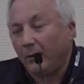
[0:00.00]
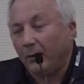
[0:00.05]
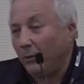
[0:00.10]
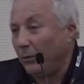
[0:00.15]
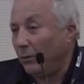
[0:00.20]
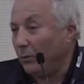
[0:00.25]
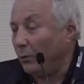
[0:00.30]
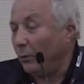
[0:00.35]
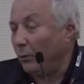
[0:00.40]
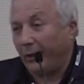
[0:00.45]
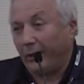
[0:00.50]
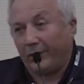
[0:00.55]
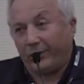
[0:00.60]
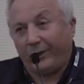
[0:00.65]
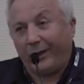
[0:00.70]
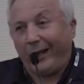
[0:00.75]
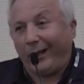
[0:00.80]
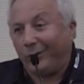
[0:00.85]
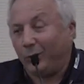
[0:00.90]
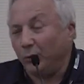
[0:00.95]
we are
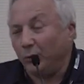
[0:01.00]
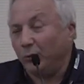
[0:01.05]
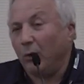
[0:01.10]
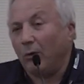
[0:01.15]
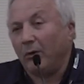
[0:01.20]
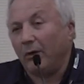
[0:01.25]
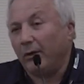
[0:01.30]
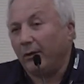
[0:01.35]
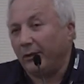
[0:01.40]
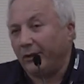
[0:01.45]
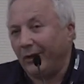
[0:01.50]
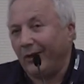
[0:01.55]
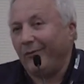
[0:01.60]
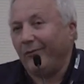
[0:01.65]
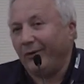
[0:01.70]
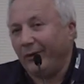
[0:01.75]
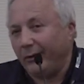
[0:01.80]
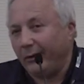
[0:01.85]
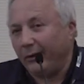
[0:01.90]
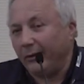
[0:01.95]
trying to look at
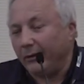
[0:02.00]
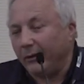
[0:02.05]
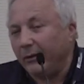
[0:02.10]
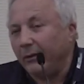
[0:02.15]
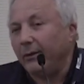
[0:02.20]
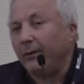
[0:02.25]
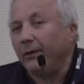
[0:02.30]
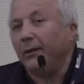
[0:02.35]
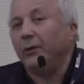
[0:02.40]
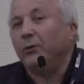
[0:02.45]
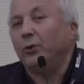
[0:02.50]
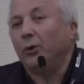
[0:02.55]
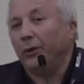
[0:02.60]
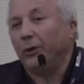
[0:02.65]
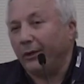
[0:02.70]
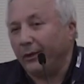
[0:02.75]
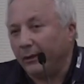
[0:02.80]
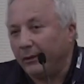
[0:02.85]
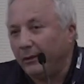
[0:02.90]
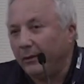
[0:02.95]
everything,
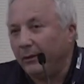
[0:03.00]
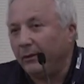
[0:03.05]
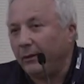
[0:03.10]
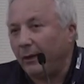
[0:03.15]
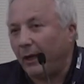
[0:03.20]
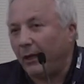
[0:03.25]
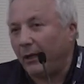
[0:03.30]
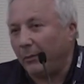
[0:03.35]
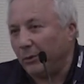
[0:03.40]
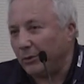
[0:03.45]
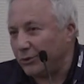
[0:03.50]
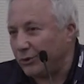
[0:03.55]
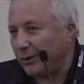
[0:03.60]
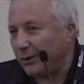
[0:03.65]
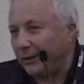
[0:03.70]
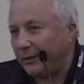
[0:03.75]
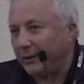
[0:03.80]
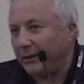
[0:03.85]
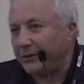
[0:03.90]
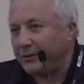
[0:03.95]
including animal
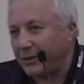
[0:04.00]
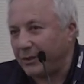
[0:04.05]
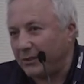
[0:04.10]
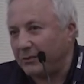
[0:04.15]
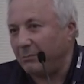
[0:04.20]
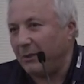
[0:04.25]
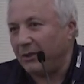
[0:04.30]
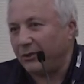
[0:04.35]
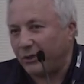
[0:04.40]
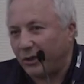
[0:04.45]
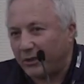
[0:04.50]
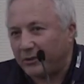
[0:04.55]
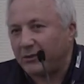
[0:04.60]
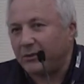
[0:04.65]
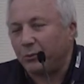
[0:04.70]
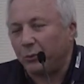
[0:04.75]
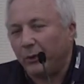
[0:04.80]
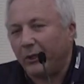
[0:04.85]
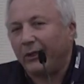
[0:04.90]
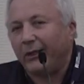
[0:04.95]
genetics as much
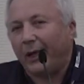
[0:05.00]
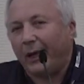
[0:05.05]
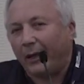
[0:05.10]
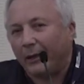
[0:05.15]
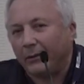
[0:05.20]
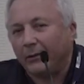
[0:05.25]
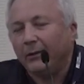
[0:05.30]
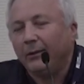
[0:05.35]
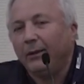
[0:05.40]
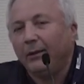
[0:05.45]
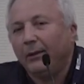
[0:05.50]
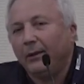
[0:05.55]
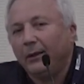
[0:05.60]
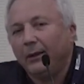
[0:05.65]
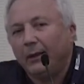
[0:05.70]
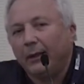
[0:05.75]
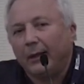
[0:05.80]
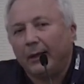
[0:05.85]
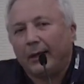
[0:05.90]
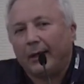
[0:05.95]
as we can
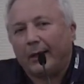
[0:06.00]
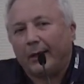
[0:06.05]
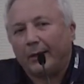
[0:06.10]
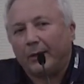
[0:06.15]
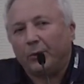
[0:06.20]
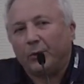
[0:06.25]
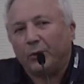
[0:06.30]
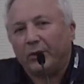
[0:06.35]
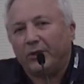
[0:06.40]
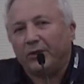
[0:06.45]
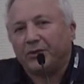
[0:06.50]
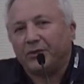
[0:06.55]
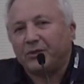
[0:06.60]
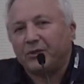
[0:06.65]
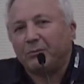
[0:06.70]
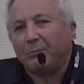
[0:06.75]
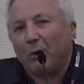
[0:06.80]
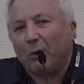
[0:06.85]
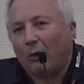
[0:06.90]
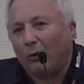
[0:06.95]
with this
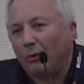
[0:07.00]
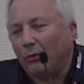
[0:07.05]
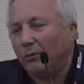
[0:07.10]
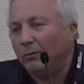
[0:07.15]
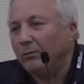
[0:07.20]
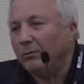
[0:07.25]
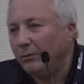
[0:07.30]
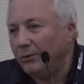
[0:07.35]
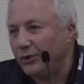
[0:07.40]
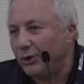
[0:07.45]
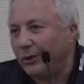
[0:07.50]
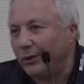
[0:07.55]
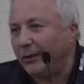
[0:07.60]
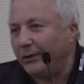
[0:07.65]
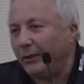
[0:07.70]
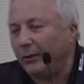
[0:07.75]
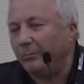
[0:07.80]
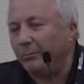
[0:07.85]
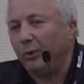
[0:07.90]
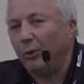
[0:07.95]
small
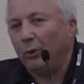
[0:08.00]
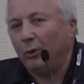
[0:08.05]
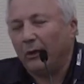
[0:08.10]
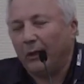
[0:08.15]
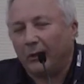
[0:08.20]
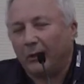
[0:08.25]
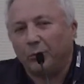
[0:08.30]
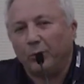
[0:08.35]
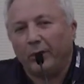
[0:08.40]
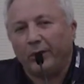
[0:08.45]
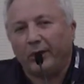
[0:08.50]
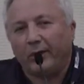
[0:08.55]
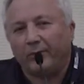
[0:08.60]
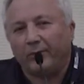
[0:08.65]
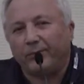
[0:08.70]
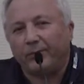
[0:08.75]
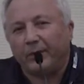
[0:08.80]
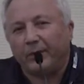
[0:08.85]
genetic pool that we have